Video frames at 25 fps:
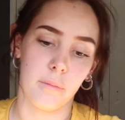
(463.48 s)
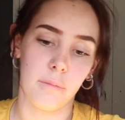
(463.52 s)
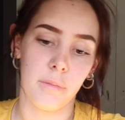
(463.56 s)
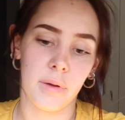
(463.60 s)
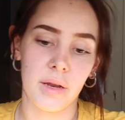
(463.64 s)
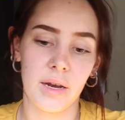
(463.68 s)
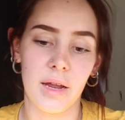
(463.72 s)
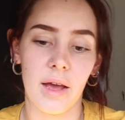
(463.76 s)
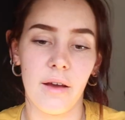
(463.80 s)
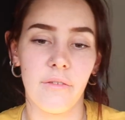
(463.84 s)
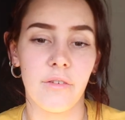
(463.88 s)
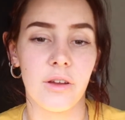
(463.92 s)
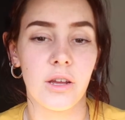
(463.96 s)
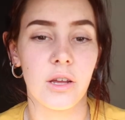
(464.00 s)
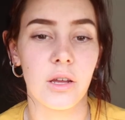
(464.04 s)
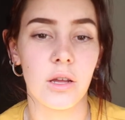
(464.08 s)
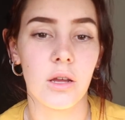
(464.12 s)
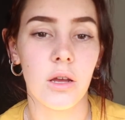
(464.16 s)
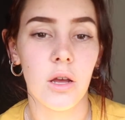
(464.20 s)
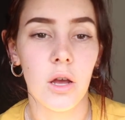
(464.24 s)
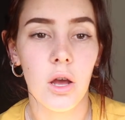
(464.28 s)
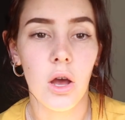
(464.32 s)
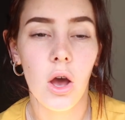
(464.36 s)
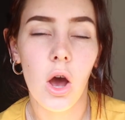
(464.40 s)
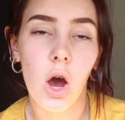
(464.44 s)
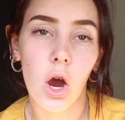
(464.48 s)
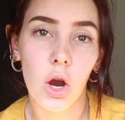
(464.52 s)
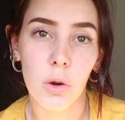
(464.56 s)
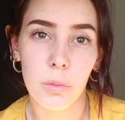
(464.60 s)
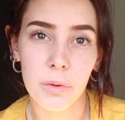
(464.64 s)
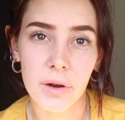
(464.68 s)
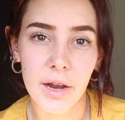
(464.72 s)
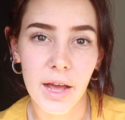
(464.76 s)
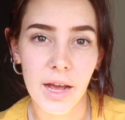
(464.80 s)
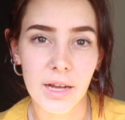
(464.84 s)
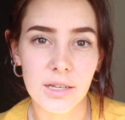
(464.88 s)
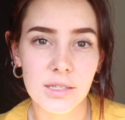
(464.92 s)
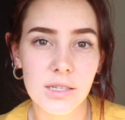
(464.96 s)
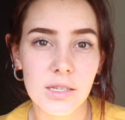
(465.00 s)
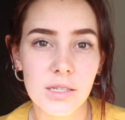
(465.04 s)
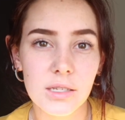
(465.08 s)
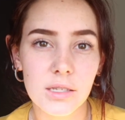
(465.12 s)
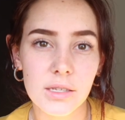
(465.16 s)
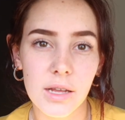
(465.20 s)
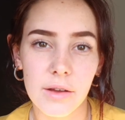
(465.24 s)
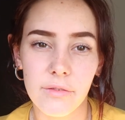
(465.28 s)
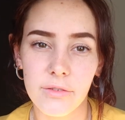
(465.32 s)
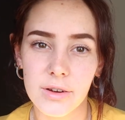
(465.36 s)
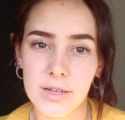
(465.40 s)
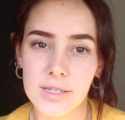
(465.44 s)
been having open
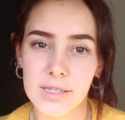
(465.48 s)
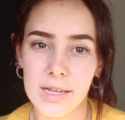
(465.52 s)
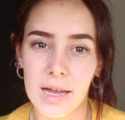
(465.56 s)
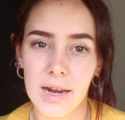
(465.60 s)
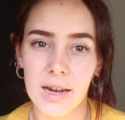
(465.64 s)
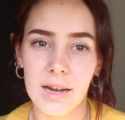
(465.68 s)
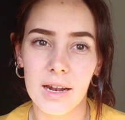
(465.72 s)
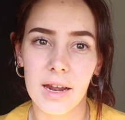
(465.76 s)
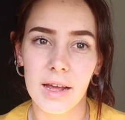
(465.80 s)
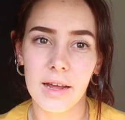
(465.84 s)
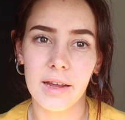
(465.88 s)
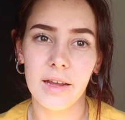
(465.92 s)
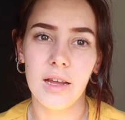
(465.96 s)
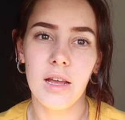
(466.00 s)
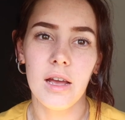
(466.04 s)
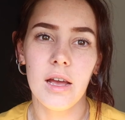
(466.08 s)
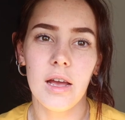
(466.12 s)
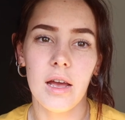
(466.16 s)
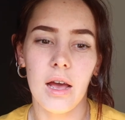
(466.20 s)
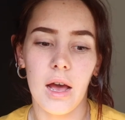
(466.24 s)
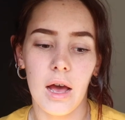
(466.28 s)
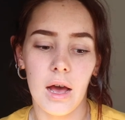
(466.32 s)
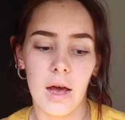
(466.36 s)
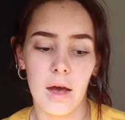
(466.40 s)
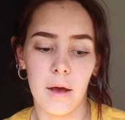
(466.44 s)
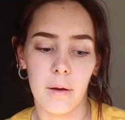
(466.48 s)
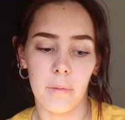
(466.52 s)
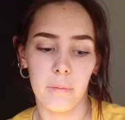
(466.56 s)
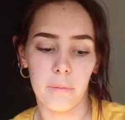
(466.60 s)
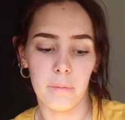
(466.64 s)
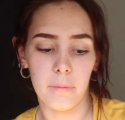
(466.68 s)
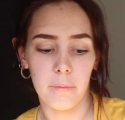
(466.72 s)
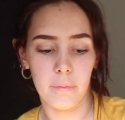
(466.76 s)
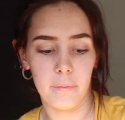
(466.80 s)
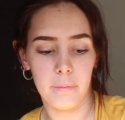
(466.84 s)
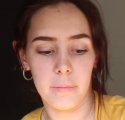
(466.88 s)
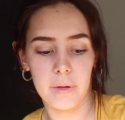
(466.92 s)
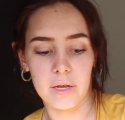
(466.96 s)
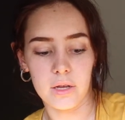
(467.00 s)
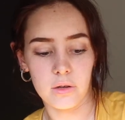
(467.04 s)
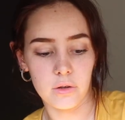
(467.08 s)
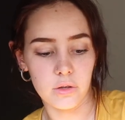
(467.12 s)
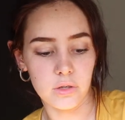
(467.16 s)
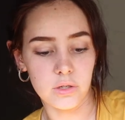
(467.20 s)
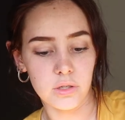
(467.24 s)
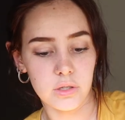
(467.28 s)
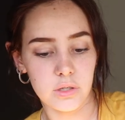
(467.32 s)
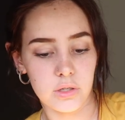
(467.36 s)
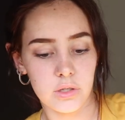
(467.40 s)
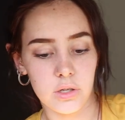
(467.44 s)
houses every Saturday
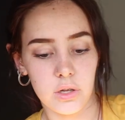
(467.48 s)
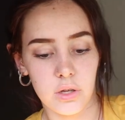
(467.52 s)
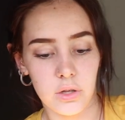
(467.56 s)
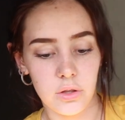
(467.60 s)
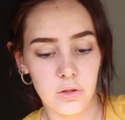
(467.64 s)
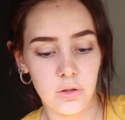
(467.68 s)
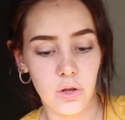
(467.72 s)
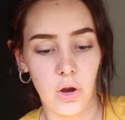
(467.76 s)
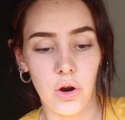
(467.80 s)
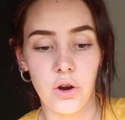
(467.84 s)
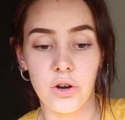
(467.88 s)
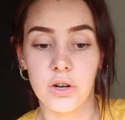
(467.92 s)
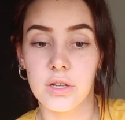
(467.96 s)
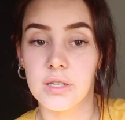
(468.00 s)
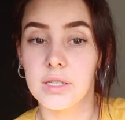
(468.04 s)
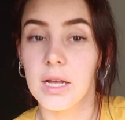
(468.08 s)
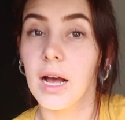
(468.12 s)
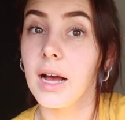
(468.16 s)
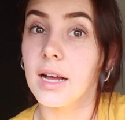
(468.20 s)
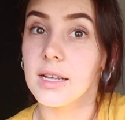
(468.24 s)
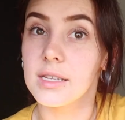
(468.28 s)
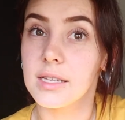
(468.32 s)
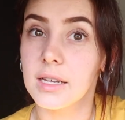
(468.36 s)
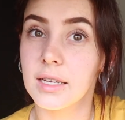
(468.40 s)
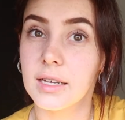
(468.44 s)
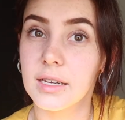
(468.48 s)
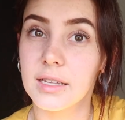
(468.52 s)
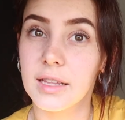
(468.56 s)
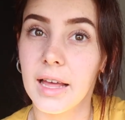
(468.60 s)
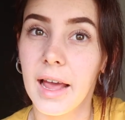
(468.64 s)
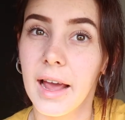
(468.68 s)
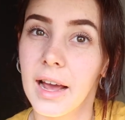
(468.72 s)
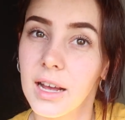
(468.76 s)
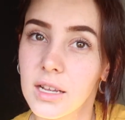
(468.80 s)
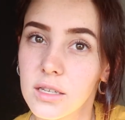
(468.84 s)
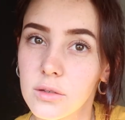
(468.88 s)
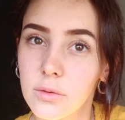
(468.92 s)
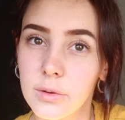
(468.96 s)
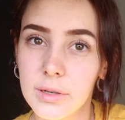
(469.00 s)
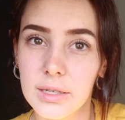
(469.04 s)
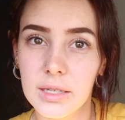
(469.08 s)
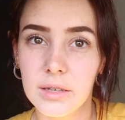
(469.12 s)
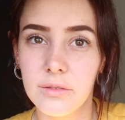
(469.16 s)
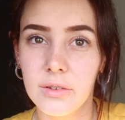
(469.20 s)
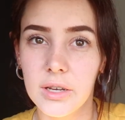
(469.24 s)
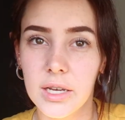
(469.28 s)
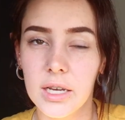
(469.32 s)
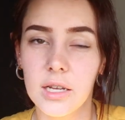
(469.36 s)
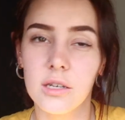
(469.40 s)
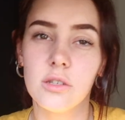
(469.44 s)
because the owners are selling the house we're
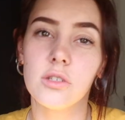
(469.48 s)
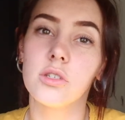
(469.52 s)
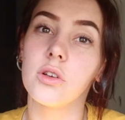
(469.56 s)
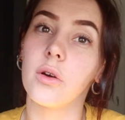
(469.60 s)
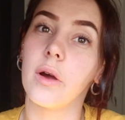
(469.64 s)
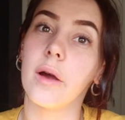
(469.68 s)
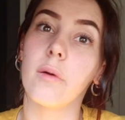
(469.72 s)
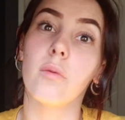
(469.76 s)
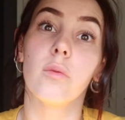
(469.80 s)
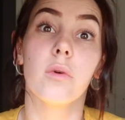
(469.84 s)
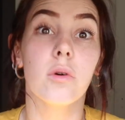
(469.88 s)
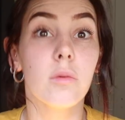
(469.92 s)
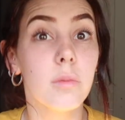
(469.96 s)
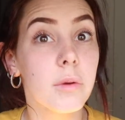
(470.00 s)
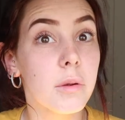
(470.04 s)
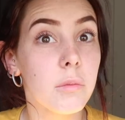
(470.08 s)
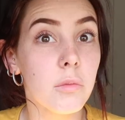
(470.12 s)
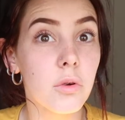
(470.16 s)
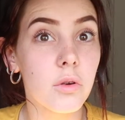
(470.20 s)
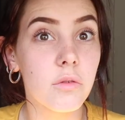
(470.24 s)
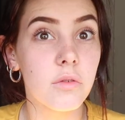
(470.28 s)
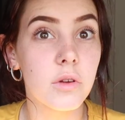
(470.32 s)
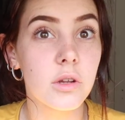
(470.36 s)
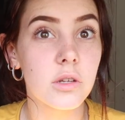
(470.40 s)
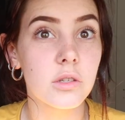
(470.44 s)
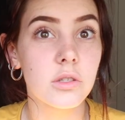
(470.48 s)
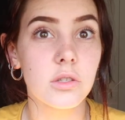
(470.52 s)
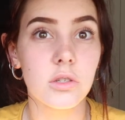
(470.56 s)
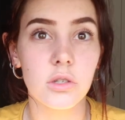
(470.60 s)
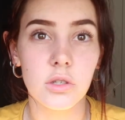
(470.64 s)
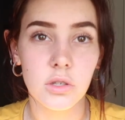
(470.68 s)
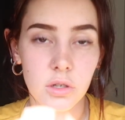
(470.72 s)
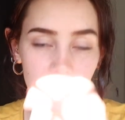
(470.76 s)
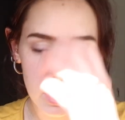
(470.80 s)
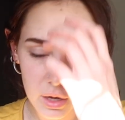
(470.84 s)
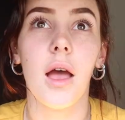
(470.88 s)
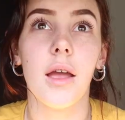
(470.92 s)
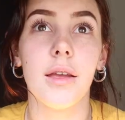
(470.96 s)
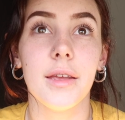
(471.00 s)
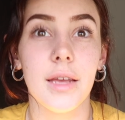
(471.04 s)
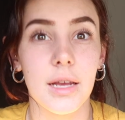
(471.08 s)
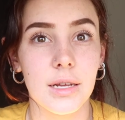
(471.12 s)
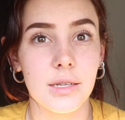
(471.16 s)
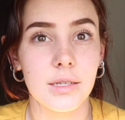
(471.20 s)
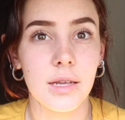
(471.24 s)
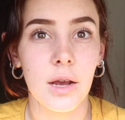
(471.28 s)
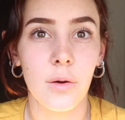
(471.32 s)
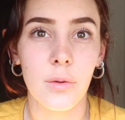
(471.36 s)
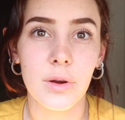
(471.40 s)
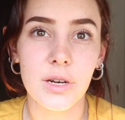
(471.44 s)
living in, so I will be moving soon.
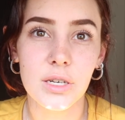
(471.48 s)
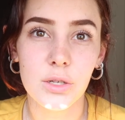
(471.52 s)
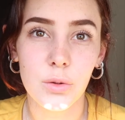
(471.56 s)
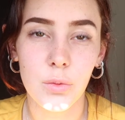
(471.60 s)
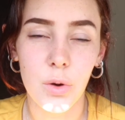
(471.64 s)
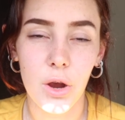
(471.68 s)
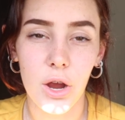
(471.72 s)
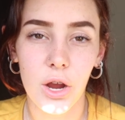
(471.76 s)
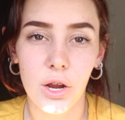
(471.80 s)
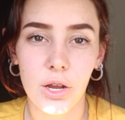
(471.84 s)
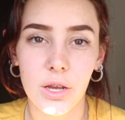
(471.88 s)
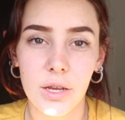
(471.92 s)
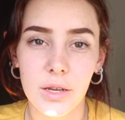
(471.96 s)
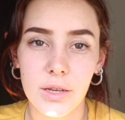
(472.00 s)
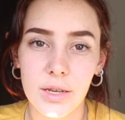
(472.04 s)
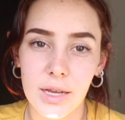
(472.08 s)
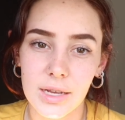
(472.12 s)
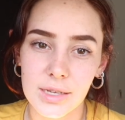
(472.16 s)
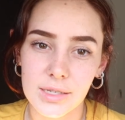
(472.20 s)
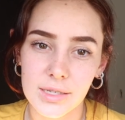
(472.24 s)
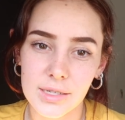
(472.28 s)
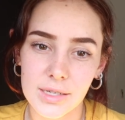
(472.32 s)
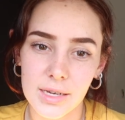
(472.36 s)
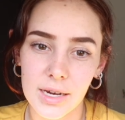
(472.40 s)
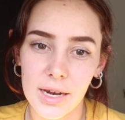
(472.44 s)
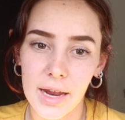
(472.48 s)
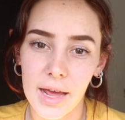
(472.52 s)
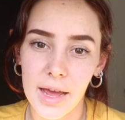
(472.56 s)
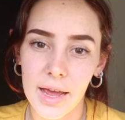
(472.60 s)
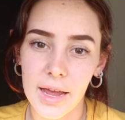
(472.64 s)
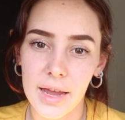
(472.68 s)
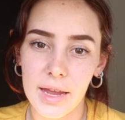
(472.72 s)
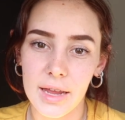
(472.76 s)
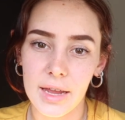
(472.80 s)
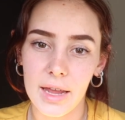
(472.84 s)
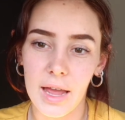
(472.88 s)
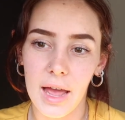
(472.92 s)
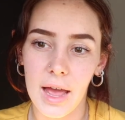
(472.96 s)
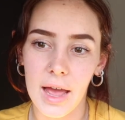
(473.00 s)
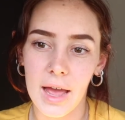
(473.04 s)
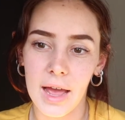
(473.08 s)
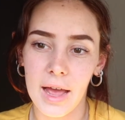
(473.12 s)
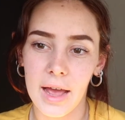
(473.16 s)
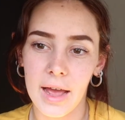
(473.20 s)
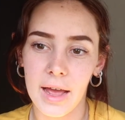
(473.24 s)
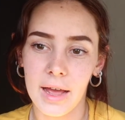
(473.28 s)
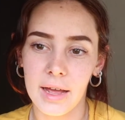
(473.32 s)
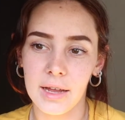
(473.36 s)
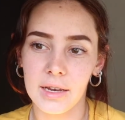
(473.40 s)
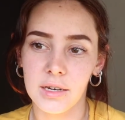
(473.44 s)
Yes, I went to work yesterday
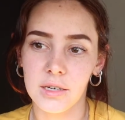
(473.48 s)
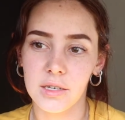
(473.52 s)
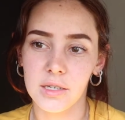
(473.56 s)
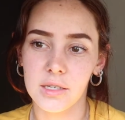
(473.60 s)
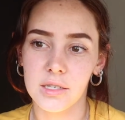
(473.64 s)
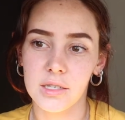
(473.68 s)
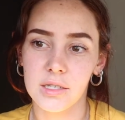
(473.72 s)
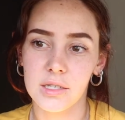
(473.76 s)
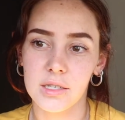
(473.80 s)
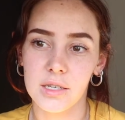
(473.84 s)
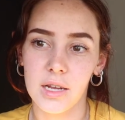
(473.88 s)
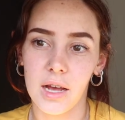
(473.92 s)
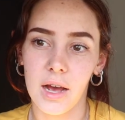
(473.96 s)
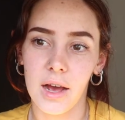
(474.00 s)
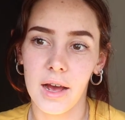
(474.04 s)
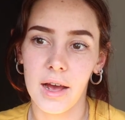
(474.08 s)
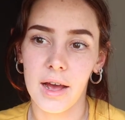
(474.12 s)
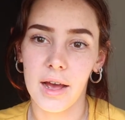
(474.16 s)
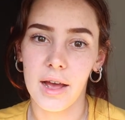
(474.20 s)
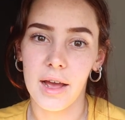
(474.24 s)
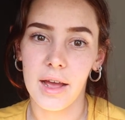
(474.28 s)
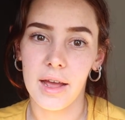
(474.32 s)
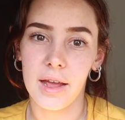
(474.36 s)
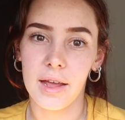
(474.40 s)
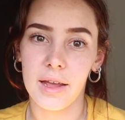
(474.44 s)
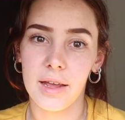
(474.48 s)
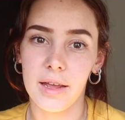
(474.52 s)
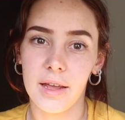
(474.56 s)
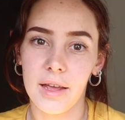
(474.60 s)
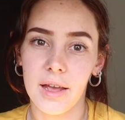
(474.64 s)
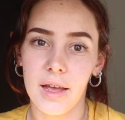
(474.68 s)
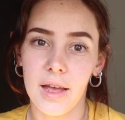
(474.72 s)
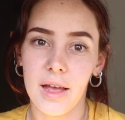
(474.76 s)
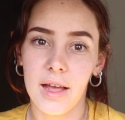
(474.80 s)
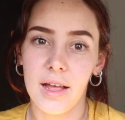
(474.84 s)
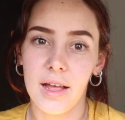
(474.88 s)
and I